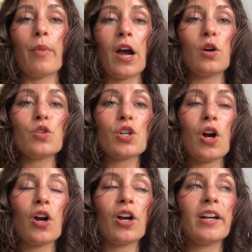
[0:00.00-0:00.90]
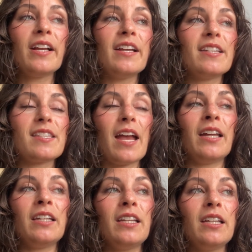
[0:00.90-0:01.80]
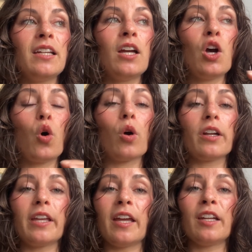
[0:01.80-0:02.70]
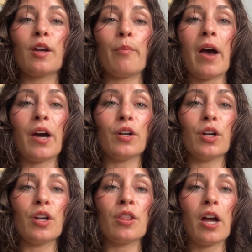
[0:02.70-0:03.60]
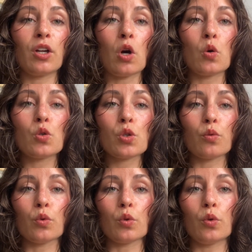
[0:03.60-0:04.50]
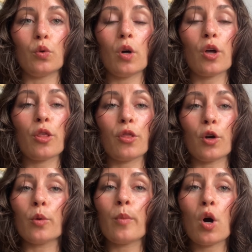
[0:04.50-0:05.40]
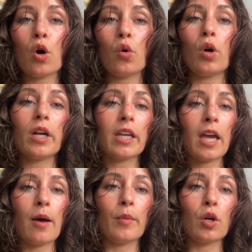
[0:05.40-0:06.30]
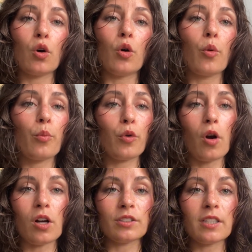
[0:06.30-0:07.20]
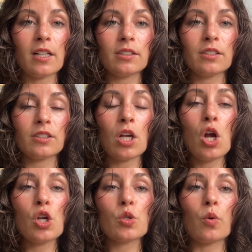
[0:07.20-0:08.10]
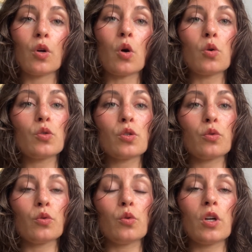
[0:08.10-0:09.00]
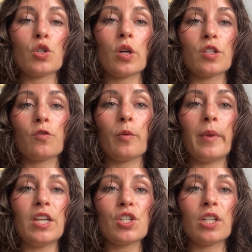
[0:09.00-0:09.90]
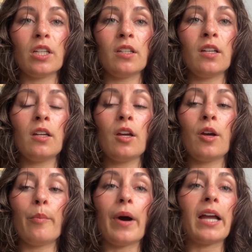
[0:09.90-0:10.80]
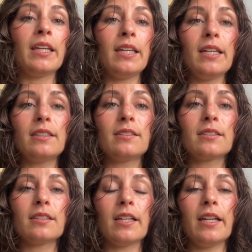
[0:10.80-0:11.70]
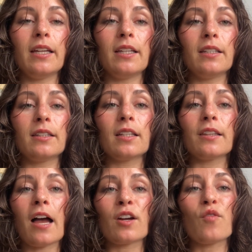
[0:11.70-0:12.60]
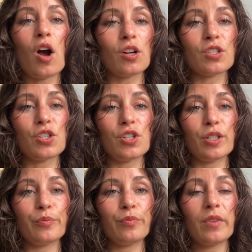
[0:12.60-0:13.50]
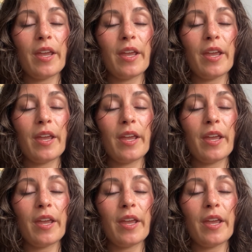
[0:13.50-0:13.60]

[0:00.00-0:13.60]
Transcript: Biochar is any organic matter that goes through a thermochemical process. So it goes through a transformation by heat in the lack of oxygen.